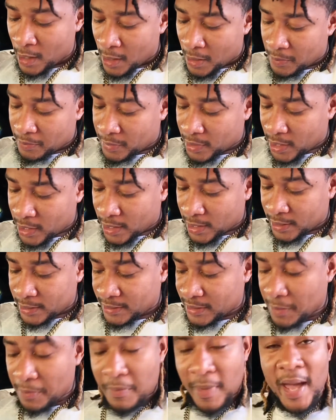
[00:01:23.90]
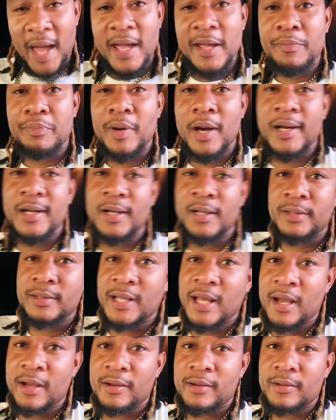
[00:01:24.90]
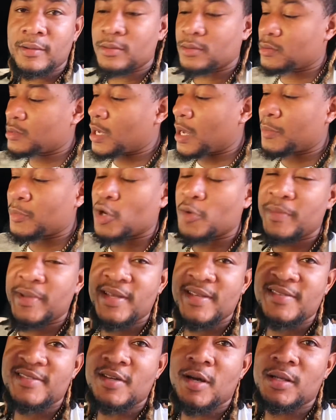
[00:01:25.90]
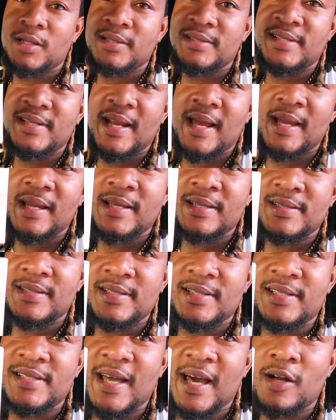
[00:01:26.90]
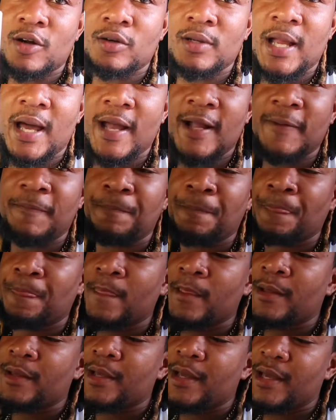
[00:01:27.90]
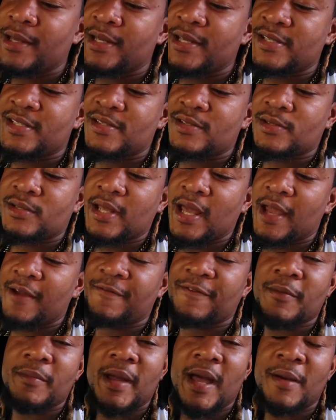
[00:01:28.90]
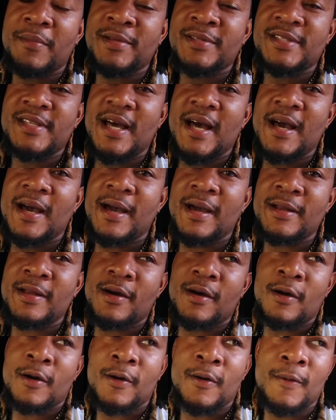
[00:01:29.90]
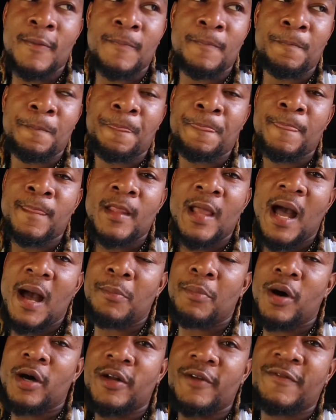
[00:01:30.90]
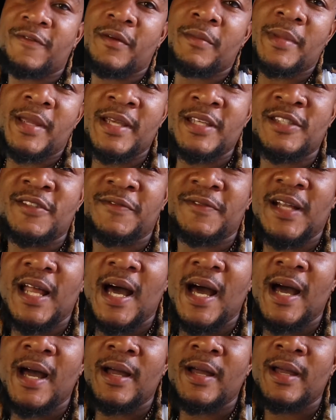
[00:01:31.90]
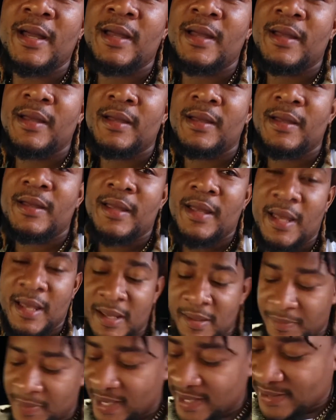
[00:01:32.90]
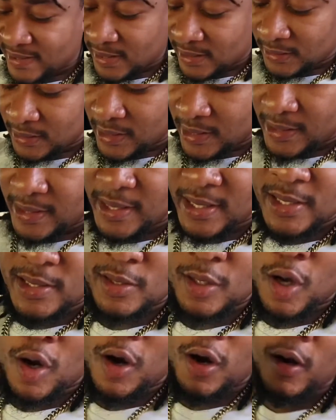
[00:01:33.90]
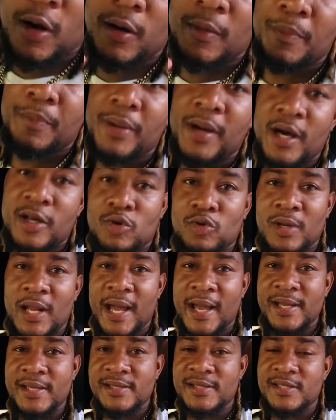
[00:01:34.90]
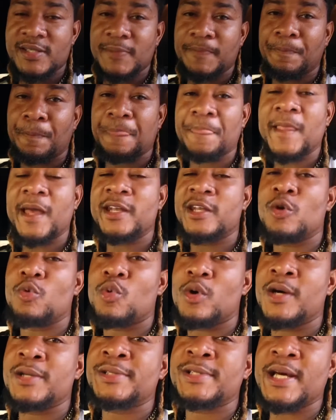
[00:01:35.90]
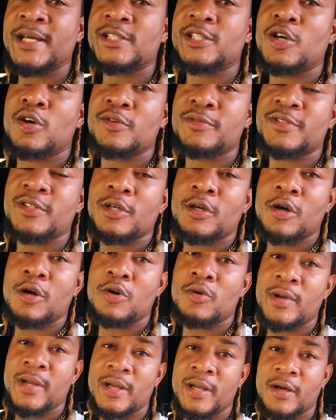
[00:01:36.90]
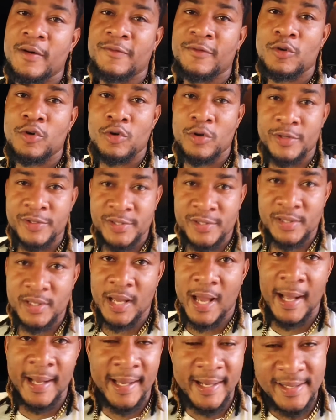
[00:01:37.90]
But the main product that I'm gonna be installing today is the shadow light, and this came from Amazon. I bought it from East Fly, and basically these are puddle lights. And the ones I chose to go with, of course, I got a